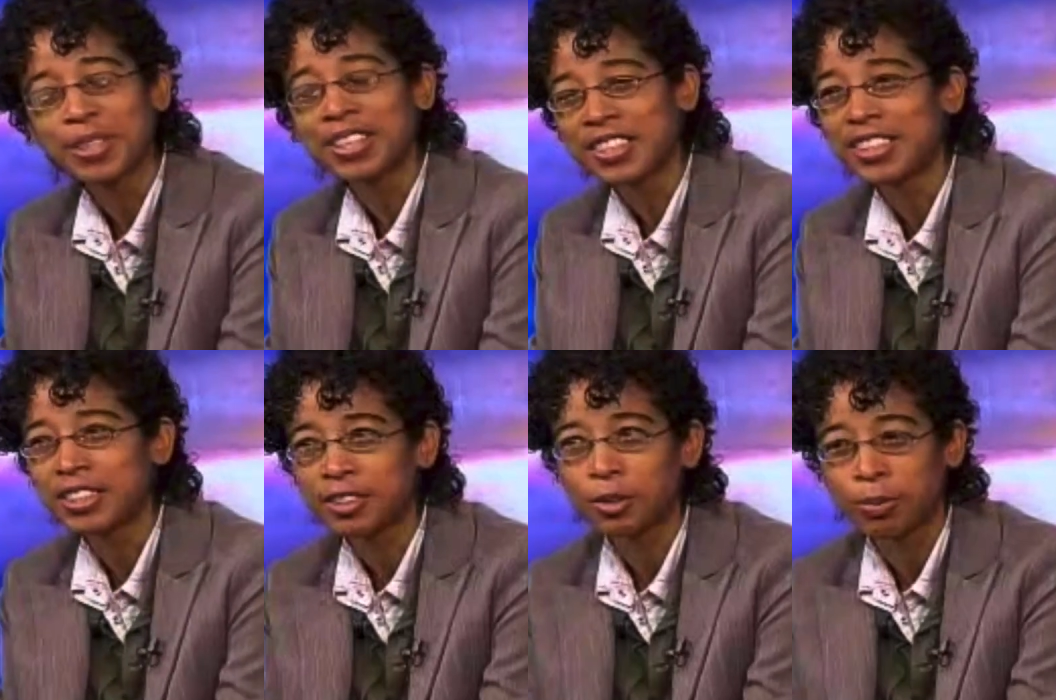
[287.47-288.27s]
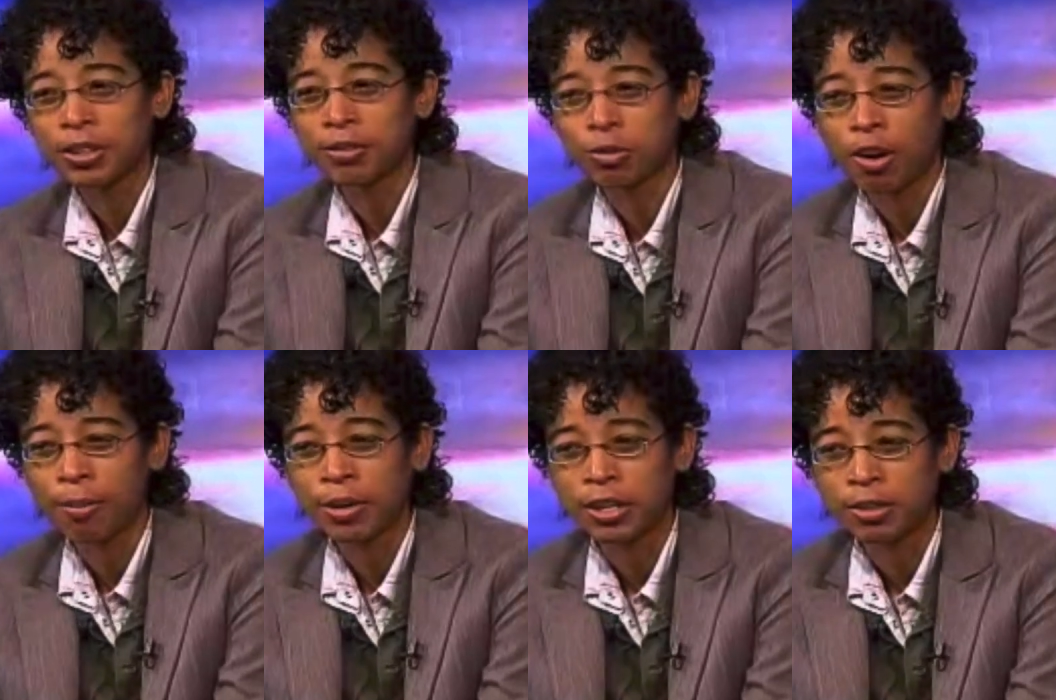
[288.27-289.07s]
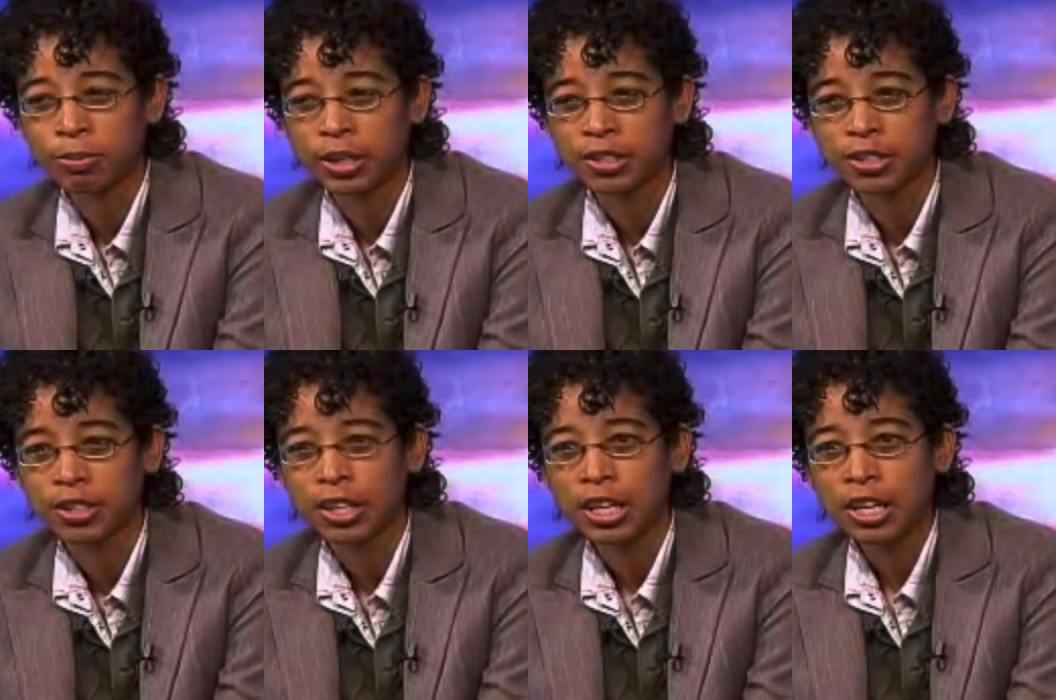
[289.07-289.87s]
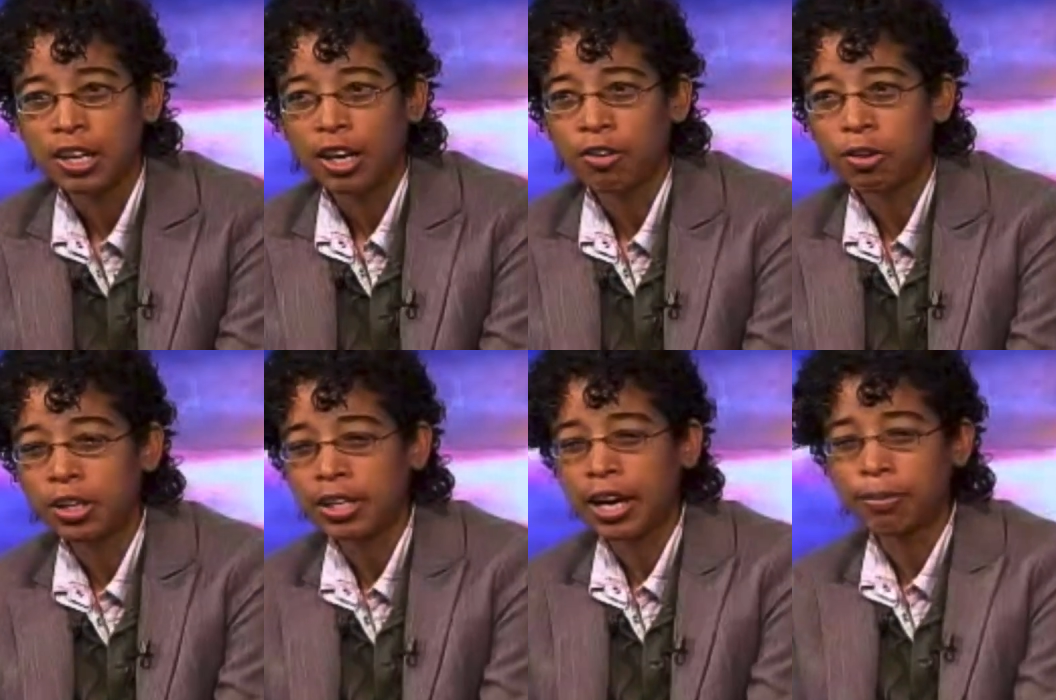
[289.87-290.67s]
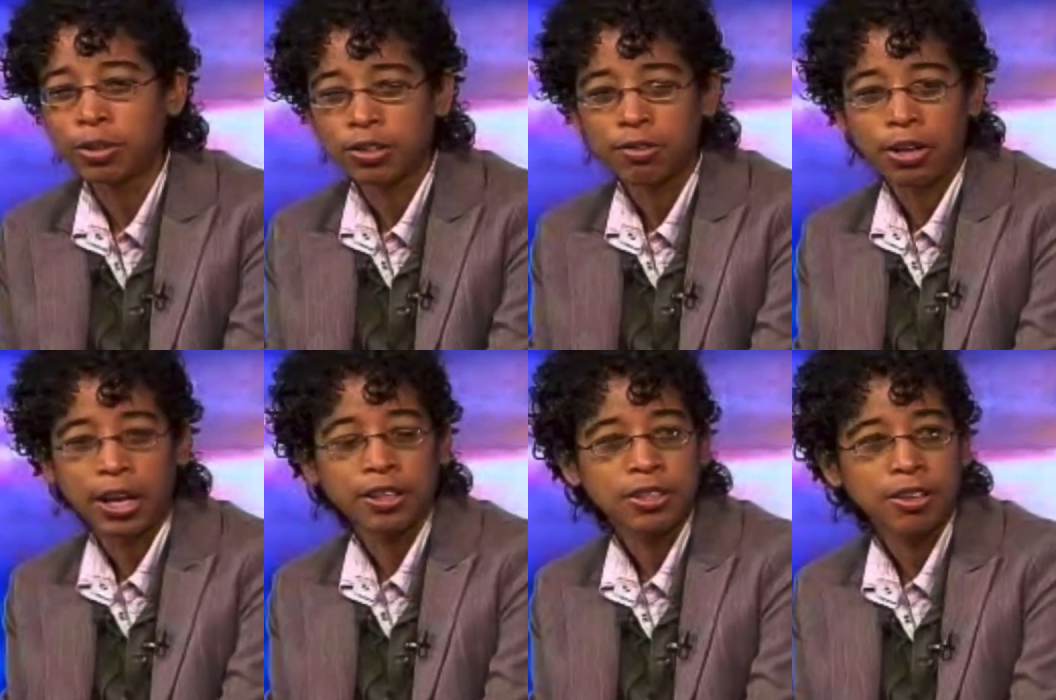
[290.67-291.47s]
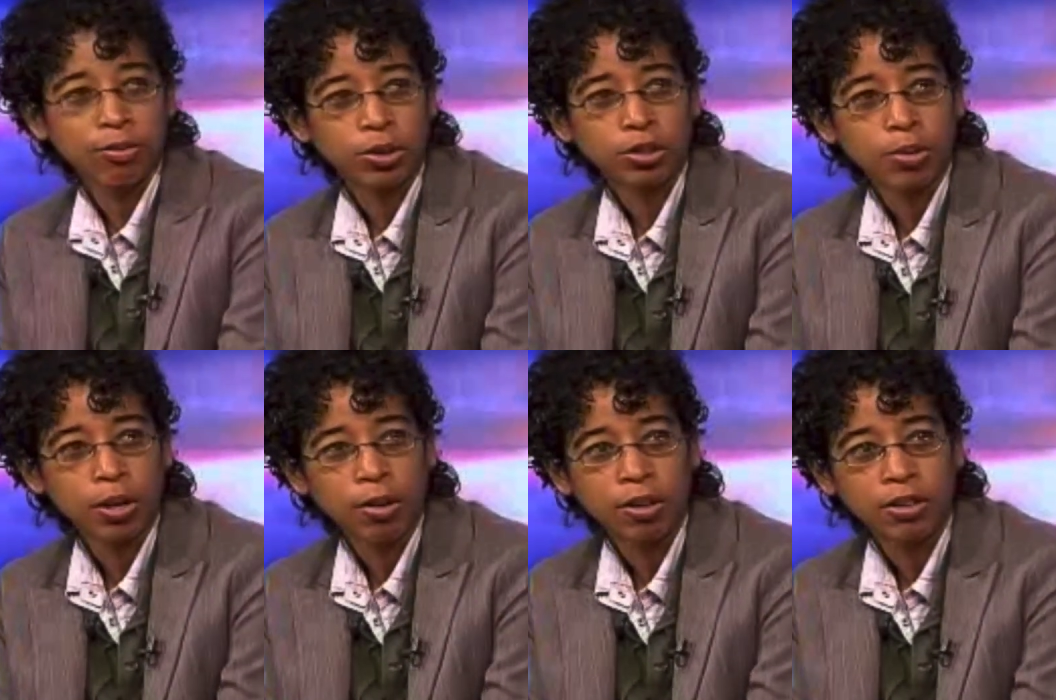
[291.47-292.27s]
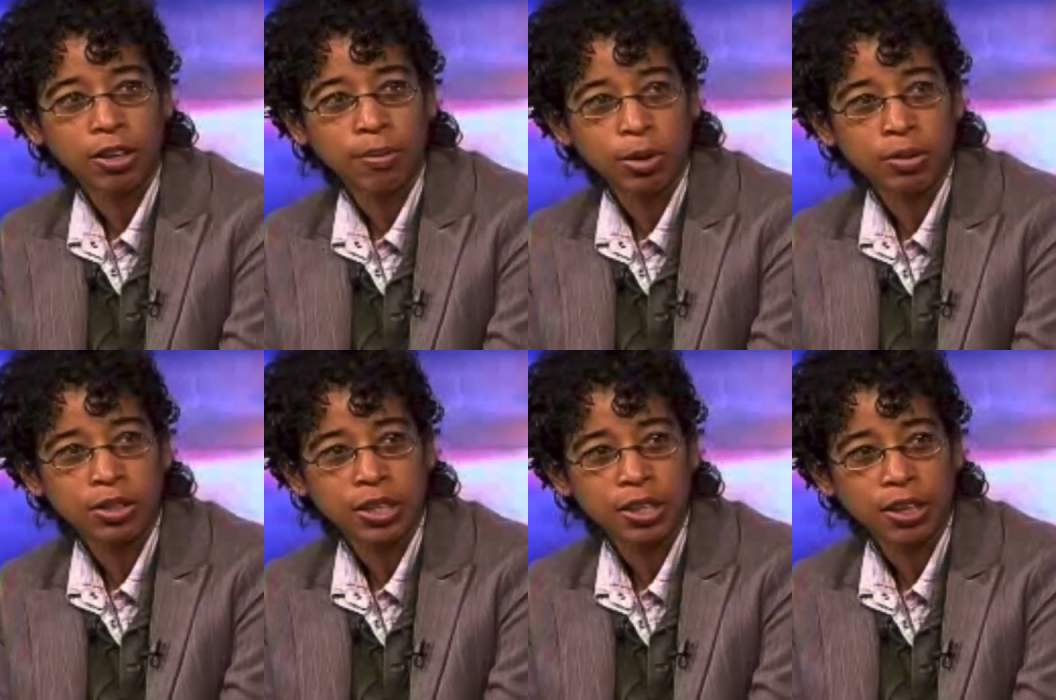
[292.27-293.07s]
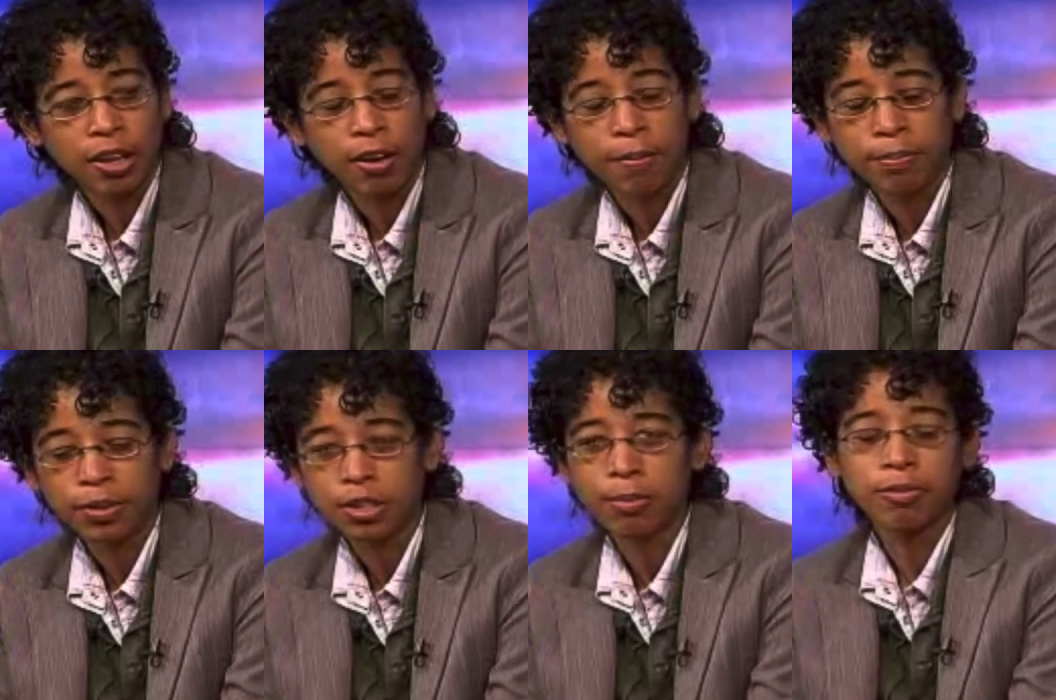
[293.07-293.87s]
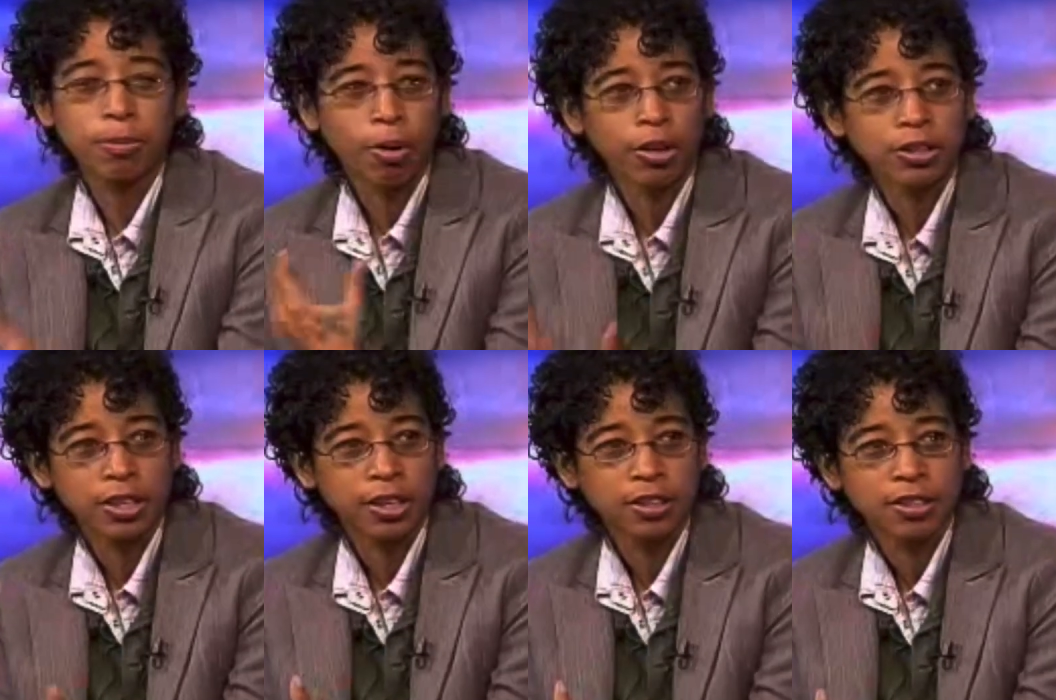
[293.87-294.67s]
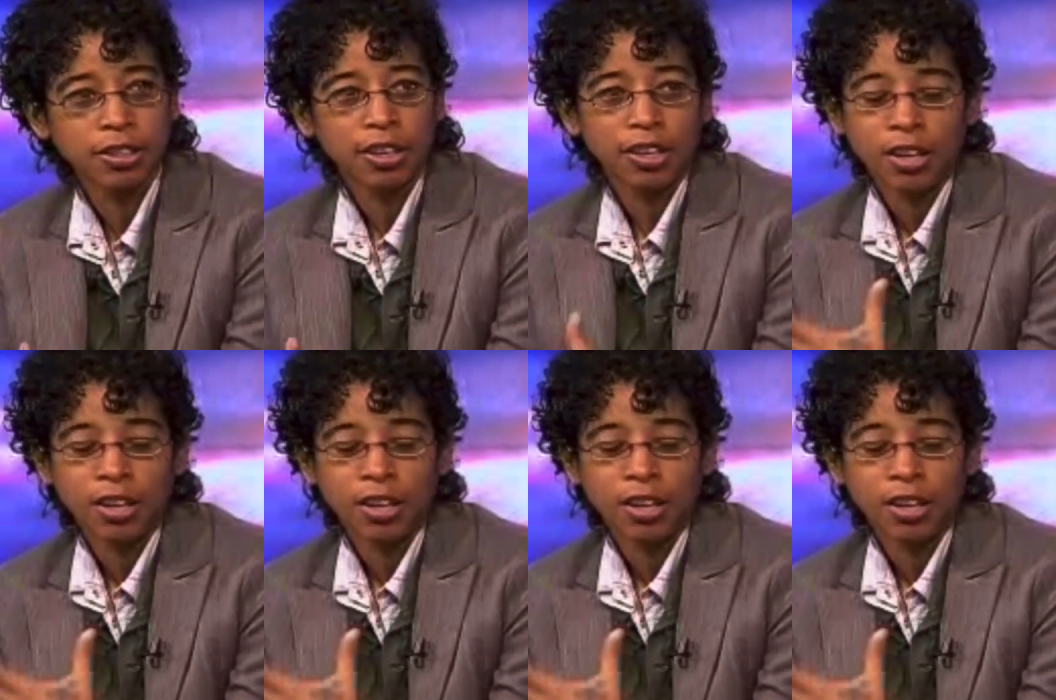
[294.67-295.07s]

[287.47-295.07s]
But there's a little bit of drama in it because it really captures the reality of what's going on in the community. Some of the politics,